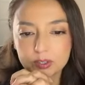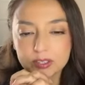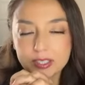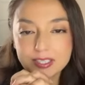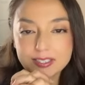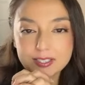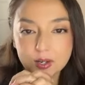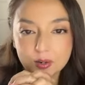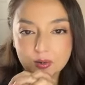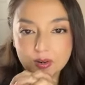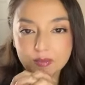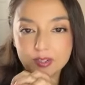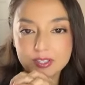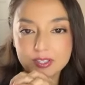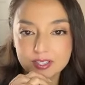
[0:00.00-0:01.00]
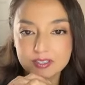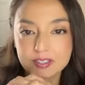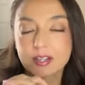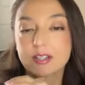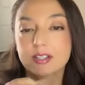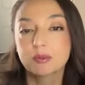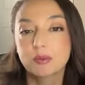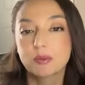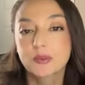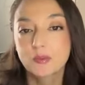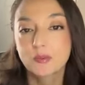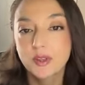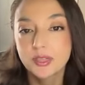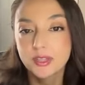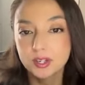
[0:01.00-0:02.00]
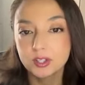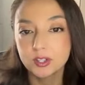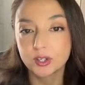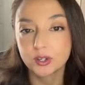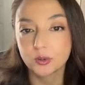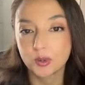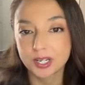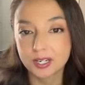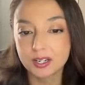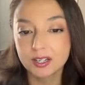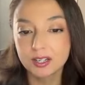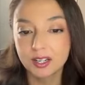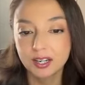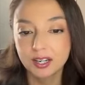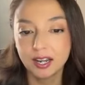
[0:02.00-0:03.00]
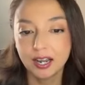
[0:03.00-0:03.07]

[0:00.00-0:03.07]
really set you up for success within your week.